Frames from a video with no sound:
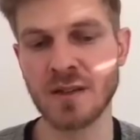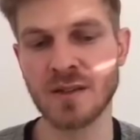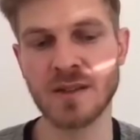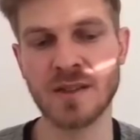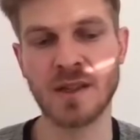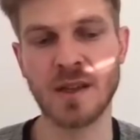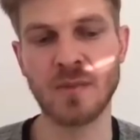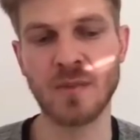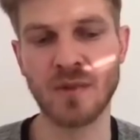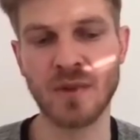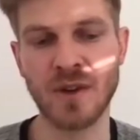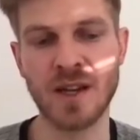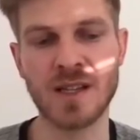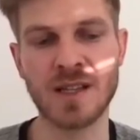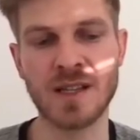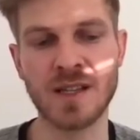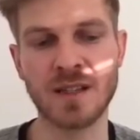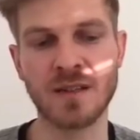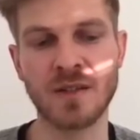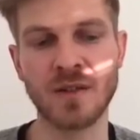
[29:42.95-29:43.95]

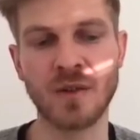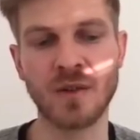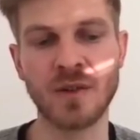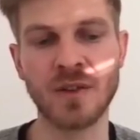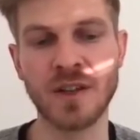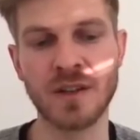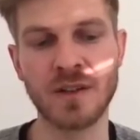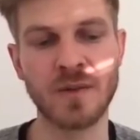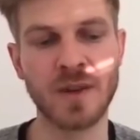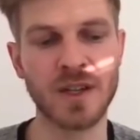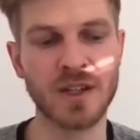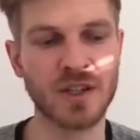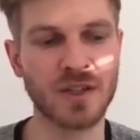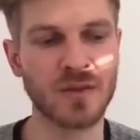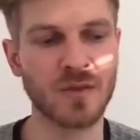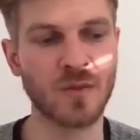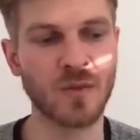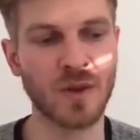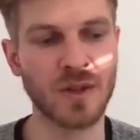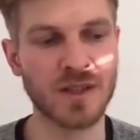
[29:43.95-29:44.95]
summarizing the whole
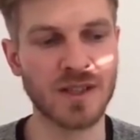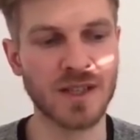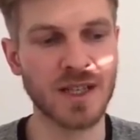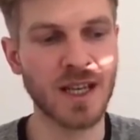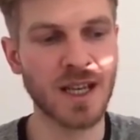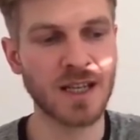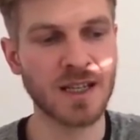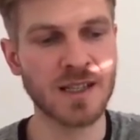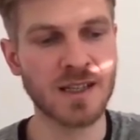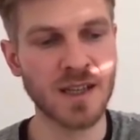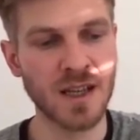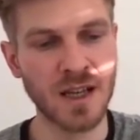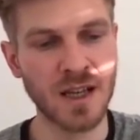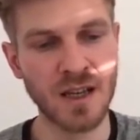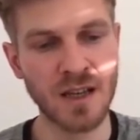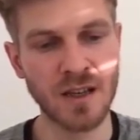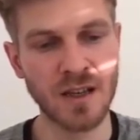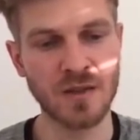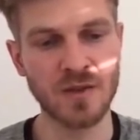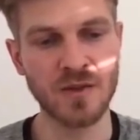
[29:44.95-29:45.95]
derivation once again is
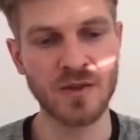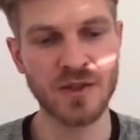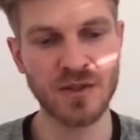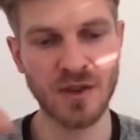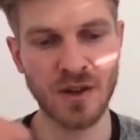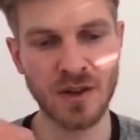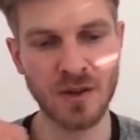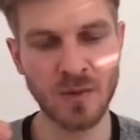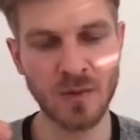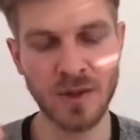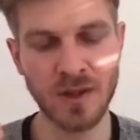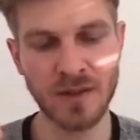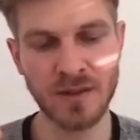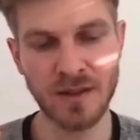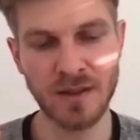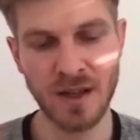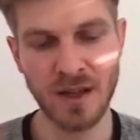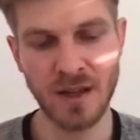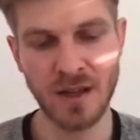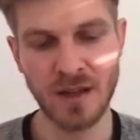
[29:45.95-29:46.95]
you start with